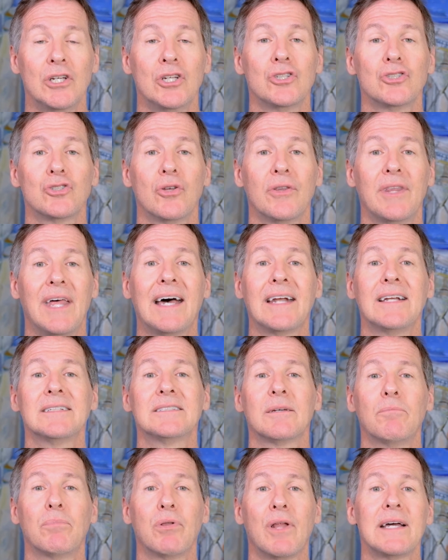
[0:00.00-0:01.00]
So that is
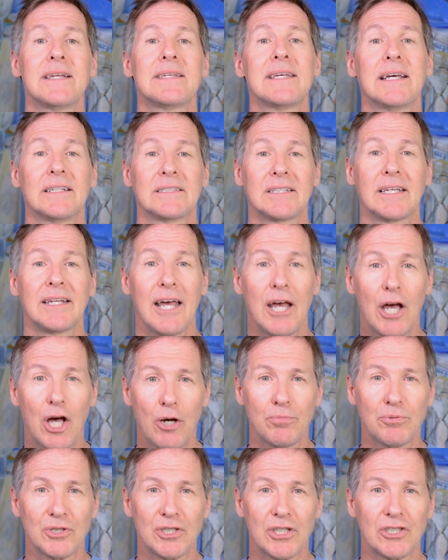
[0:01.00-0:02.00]
a blood test that
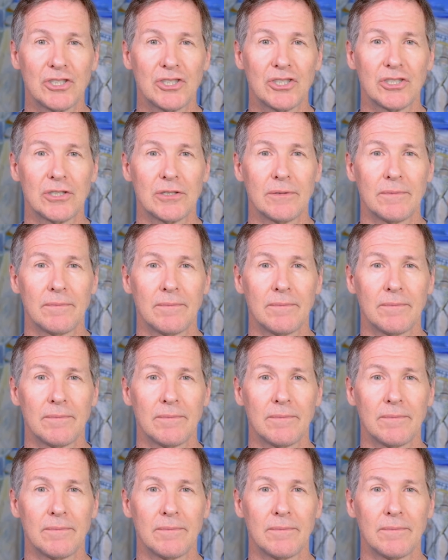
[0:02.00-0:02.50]
helps us.